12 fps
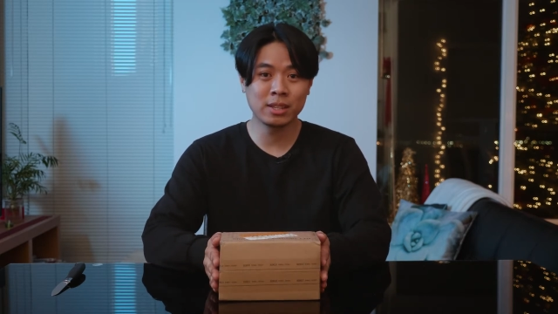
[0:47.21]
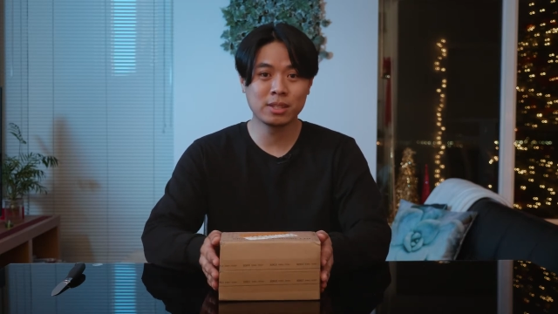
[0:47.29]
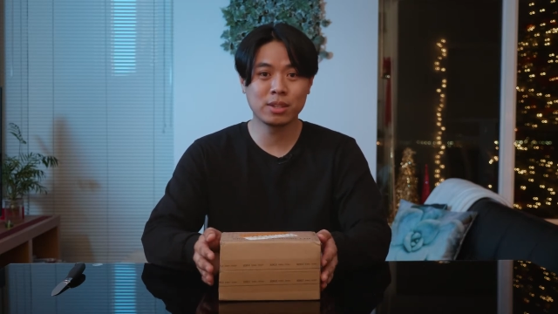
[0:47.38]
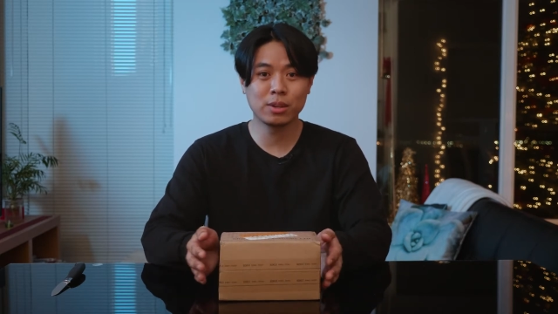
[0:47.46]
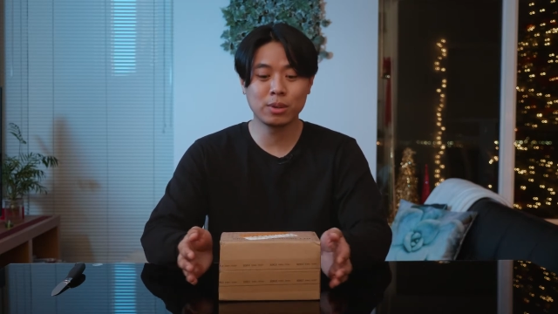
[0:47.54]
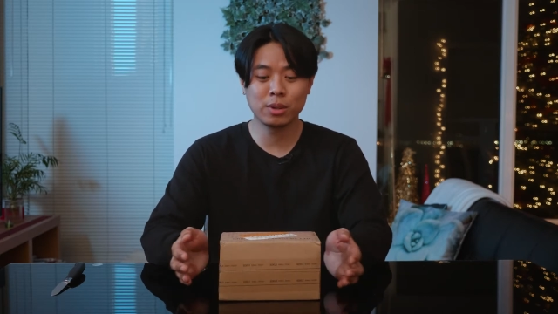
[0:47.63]

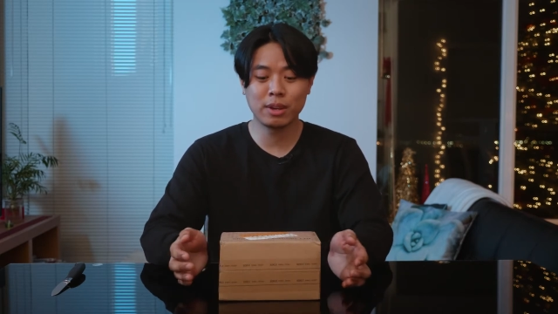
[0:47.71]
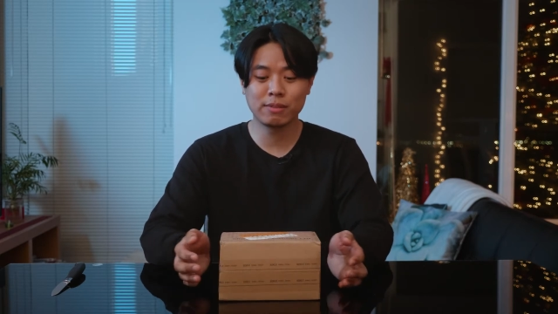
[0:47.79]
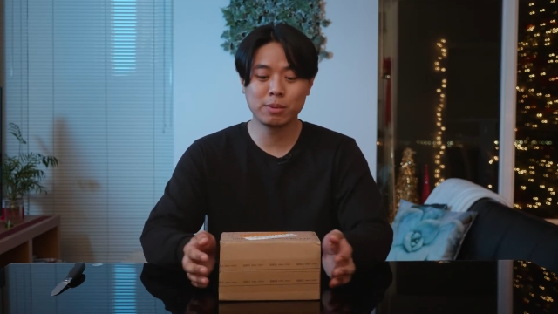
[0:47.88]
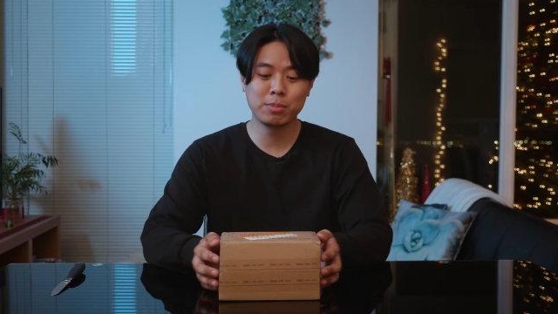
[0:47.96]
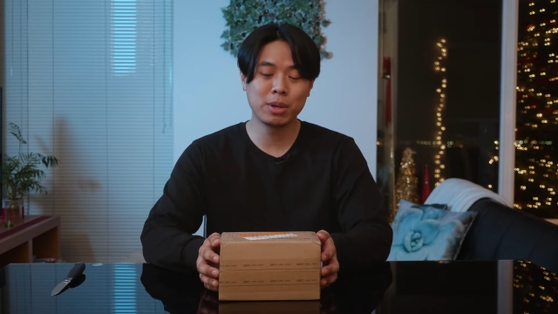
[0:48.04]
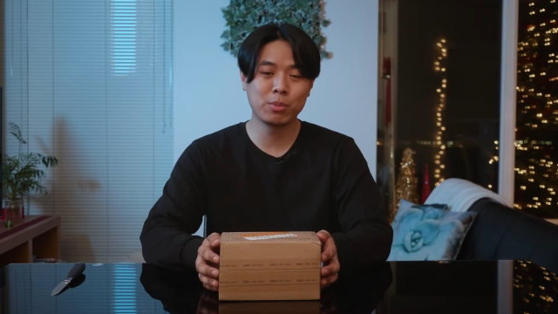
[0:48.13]
so you have
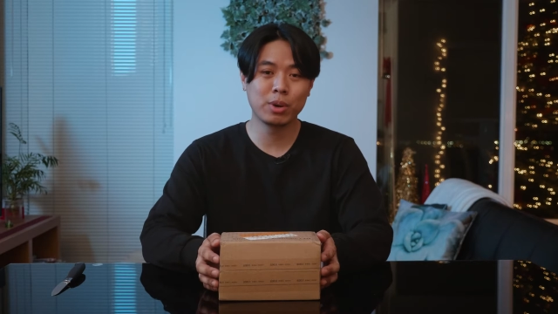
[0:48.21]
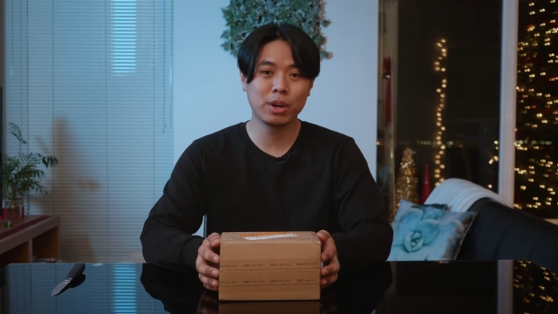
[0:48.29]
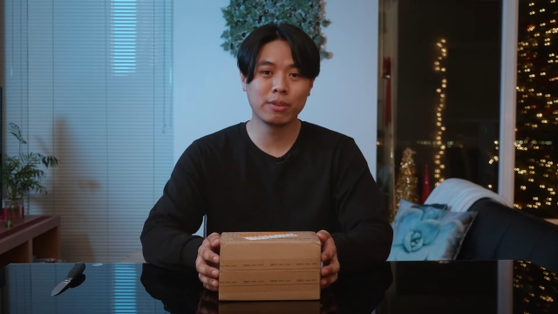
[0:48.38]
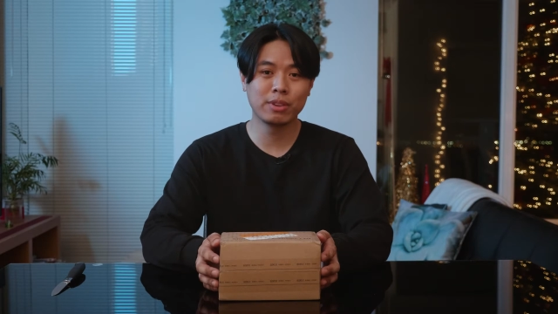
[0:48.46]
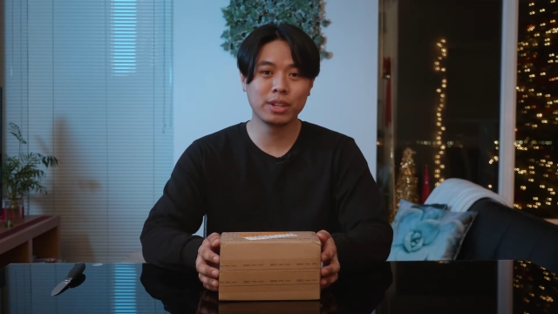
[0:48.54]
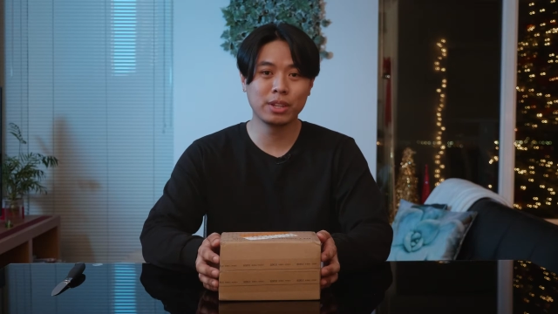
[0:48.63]
to be aware
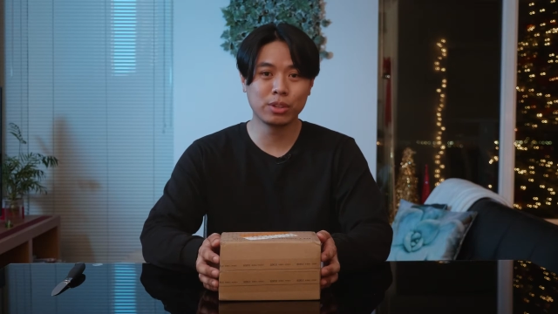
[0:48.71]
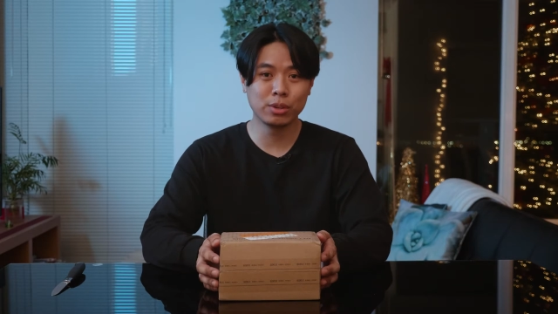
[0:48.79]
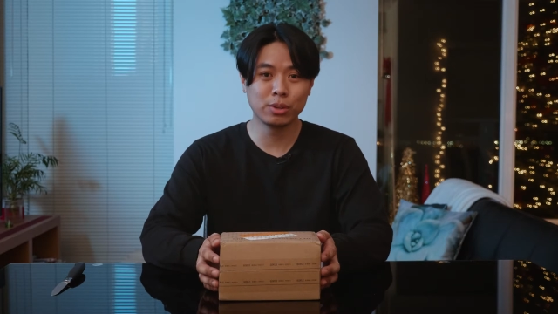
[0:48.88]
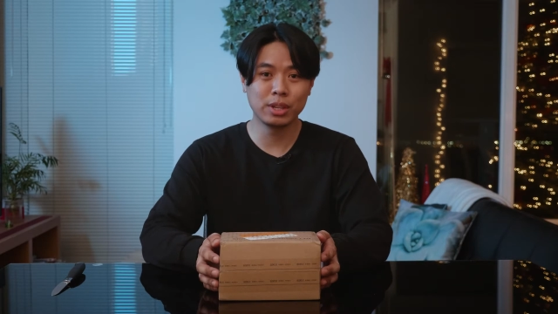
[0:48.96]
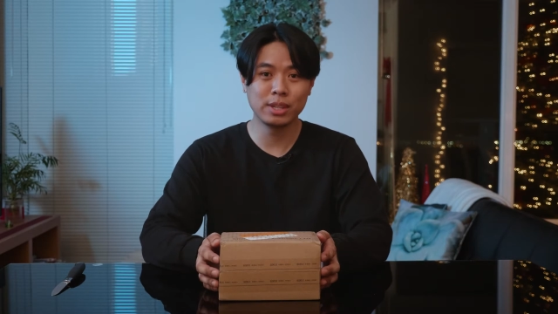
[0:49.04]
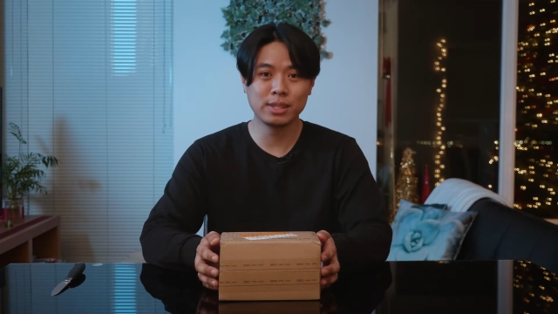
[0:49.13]
of any
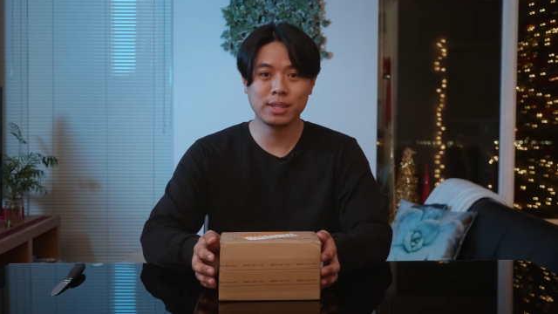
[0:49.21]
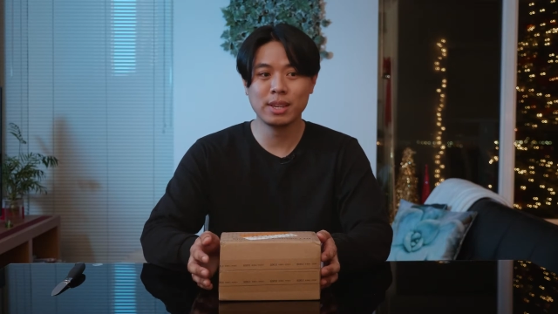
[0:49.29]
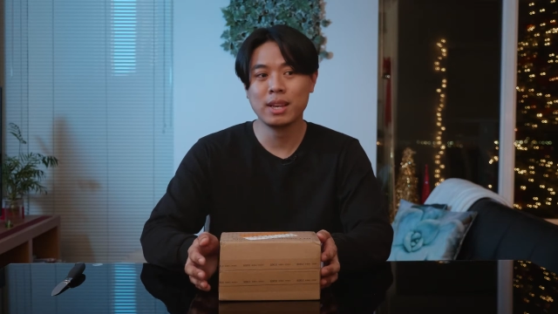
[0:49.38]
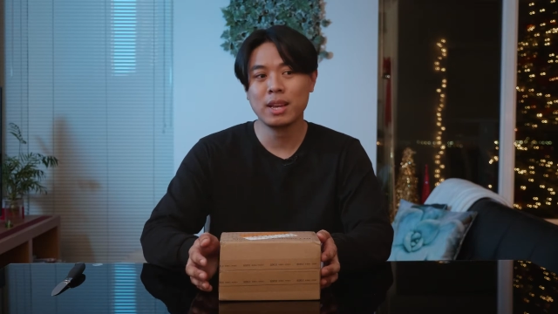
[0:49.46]
duties.